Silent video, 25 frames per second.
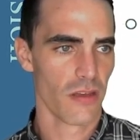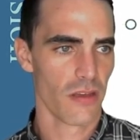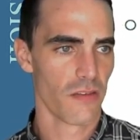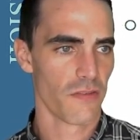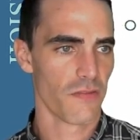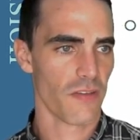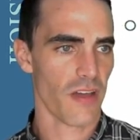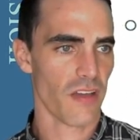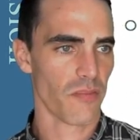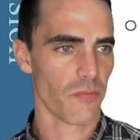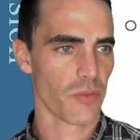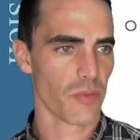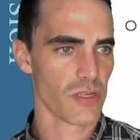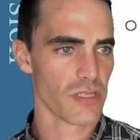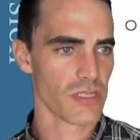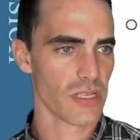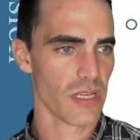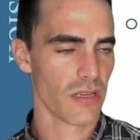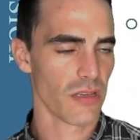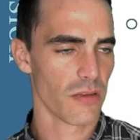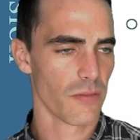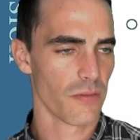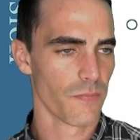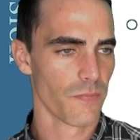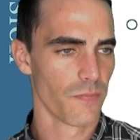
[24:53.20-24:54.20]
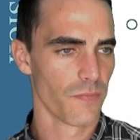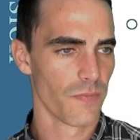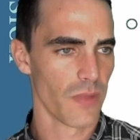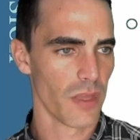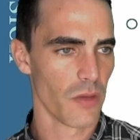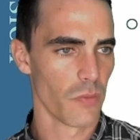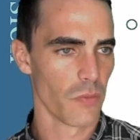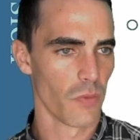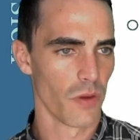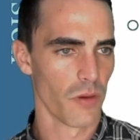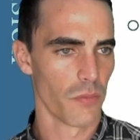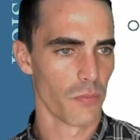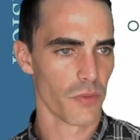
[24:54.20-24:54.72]
5%,
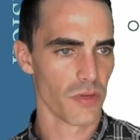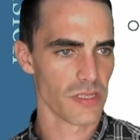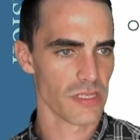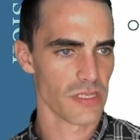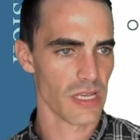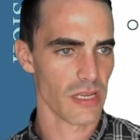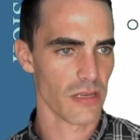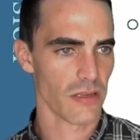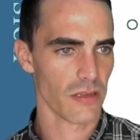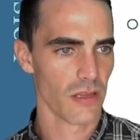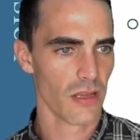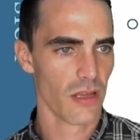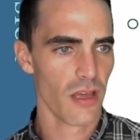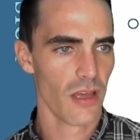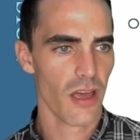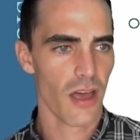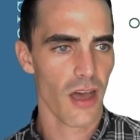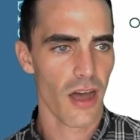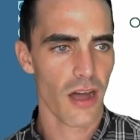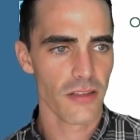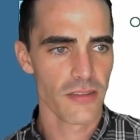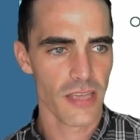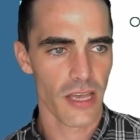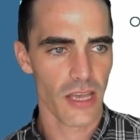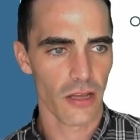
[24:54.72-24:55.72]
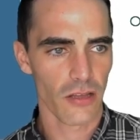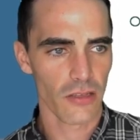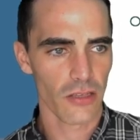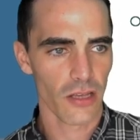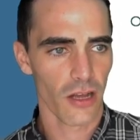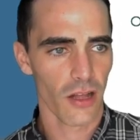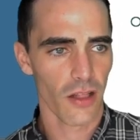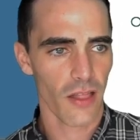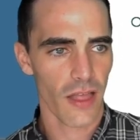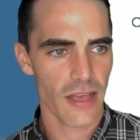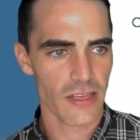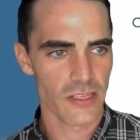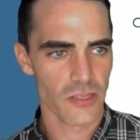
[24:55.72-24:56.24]
and 1%. I'll tell
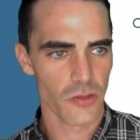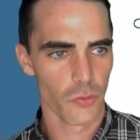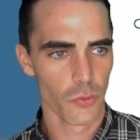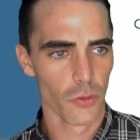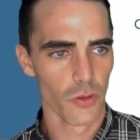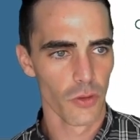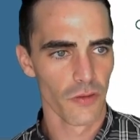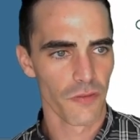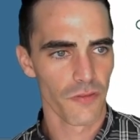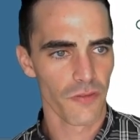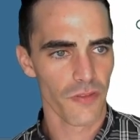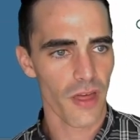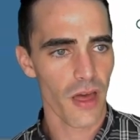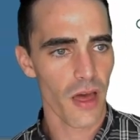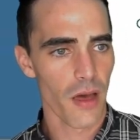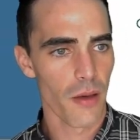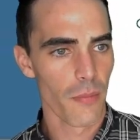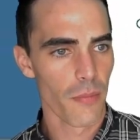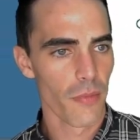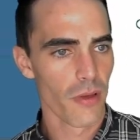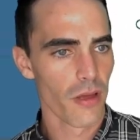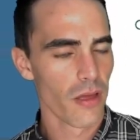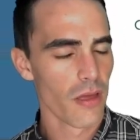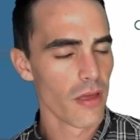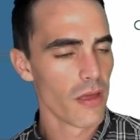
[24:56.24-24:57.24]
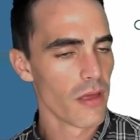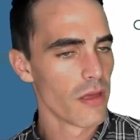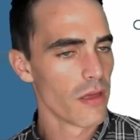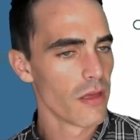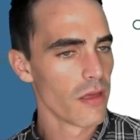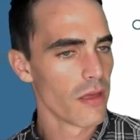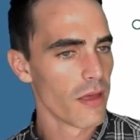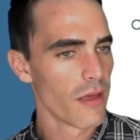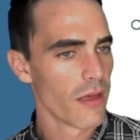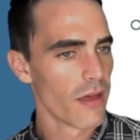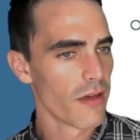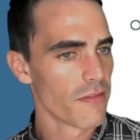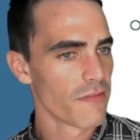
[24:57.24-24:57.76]
y'all, as a rule of thumb,
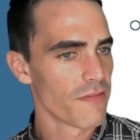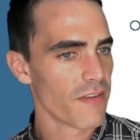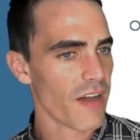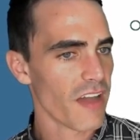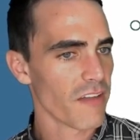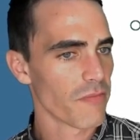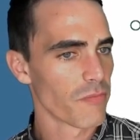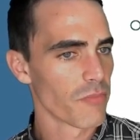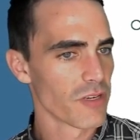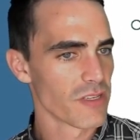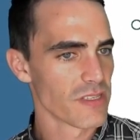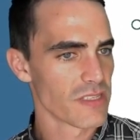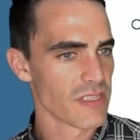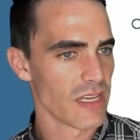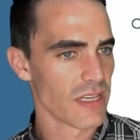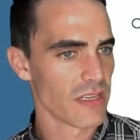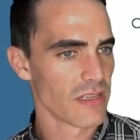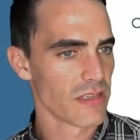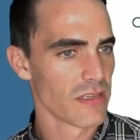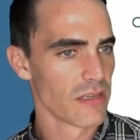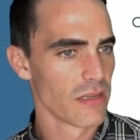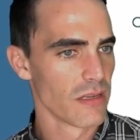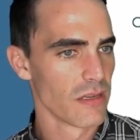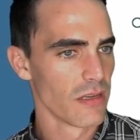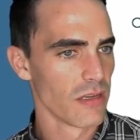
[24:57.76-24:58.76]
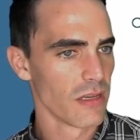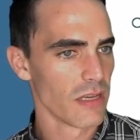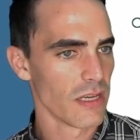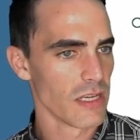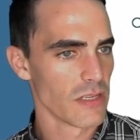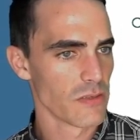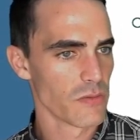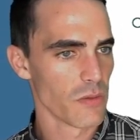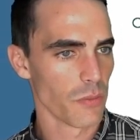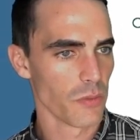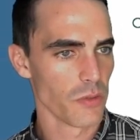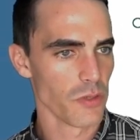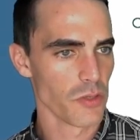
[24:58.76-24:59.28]
5% is
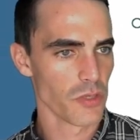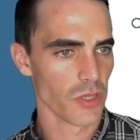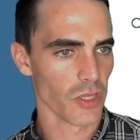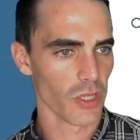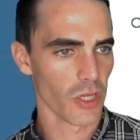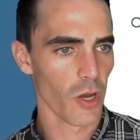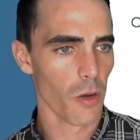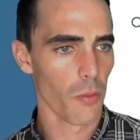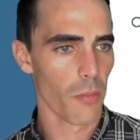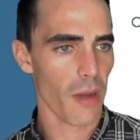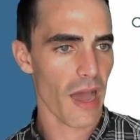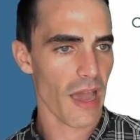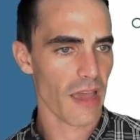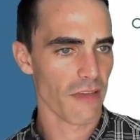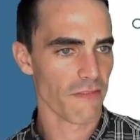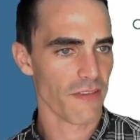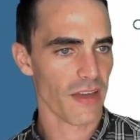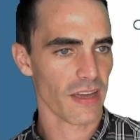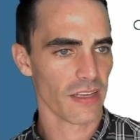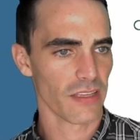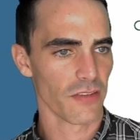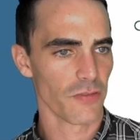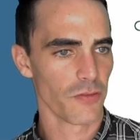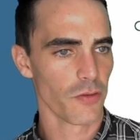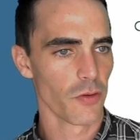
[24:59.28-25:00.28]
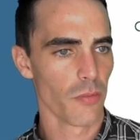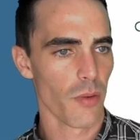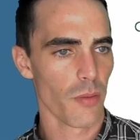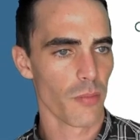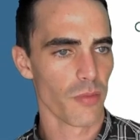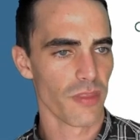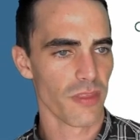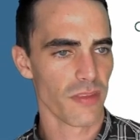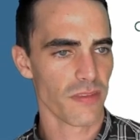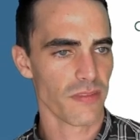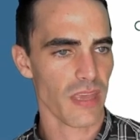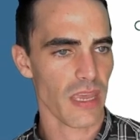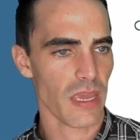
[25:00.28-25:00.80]
what we usually go by. In fact, if you remember
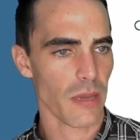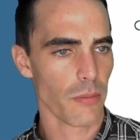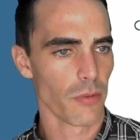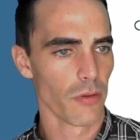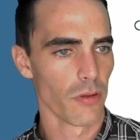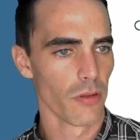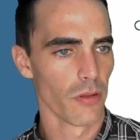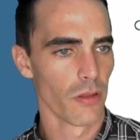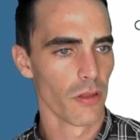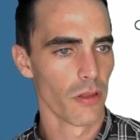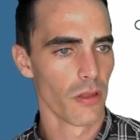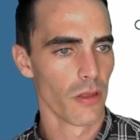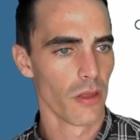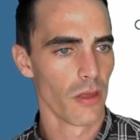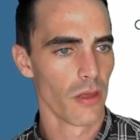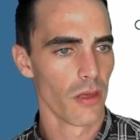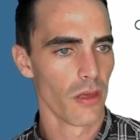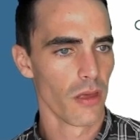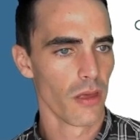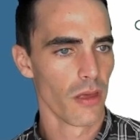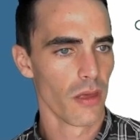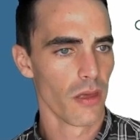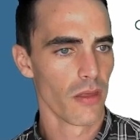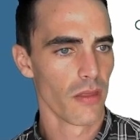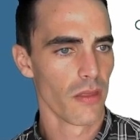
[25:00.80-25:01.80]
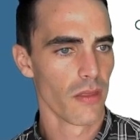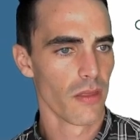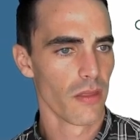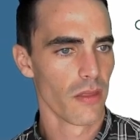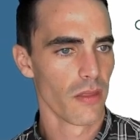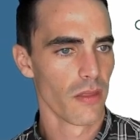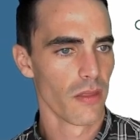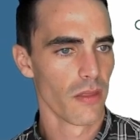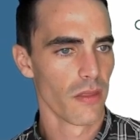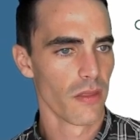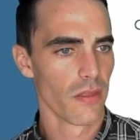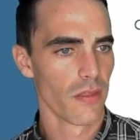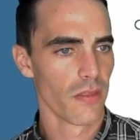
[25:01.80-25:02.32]
the table
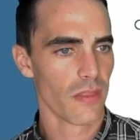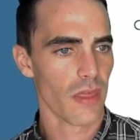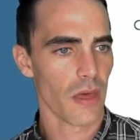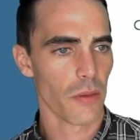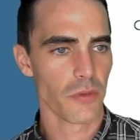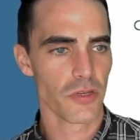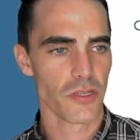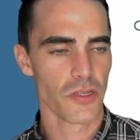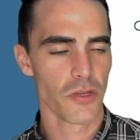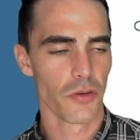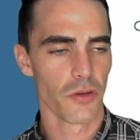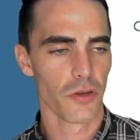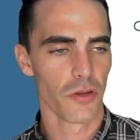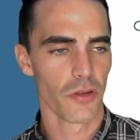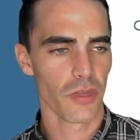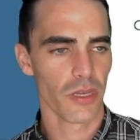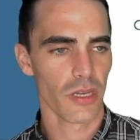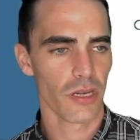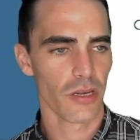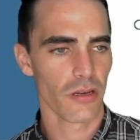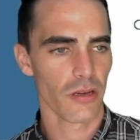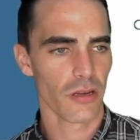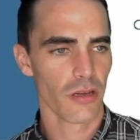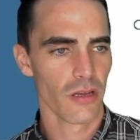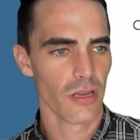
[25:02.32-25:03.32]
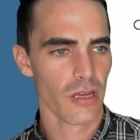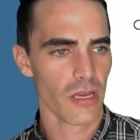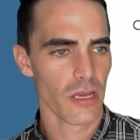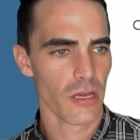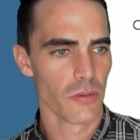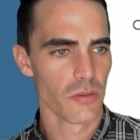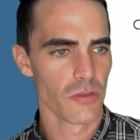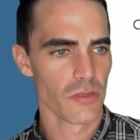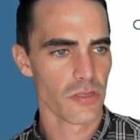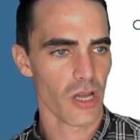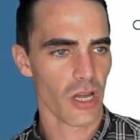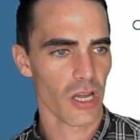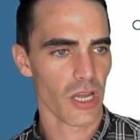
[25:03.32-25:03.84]
that we showed earlier, it
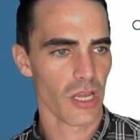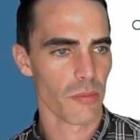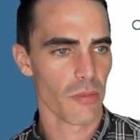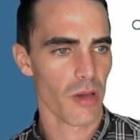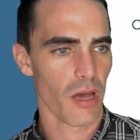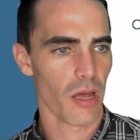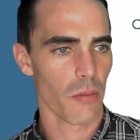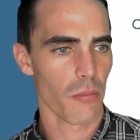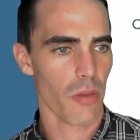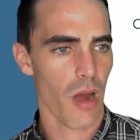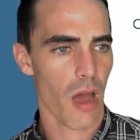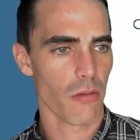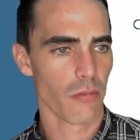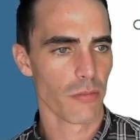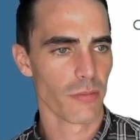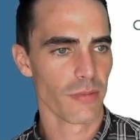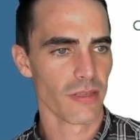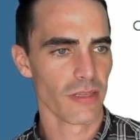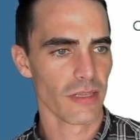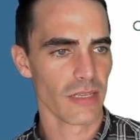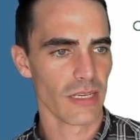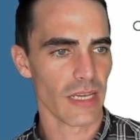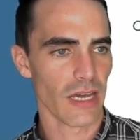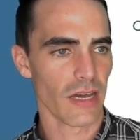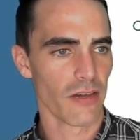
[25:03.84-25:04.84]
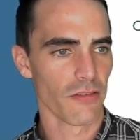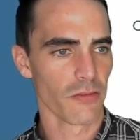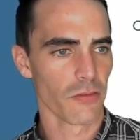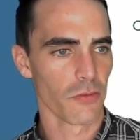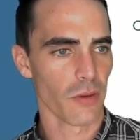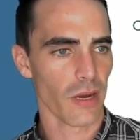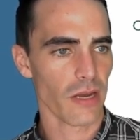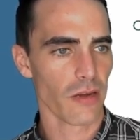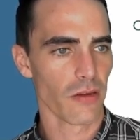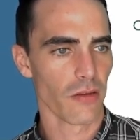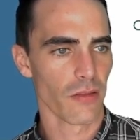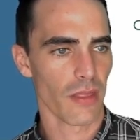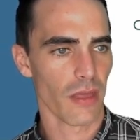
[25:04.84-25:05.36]
was talking about probability of
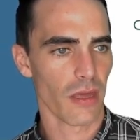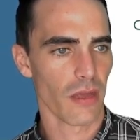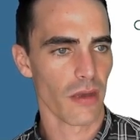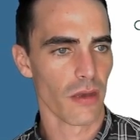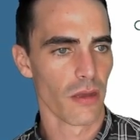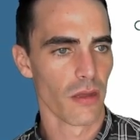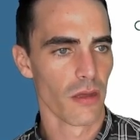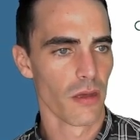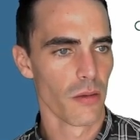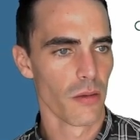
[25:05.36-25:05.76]
greater than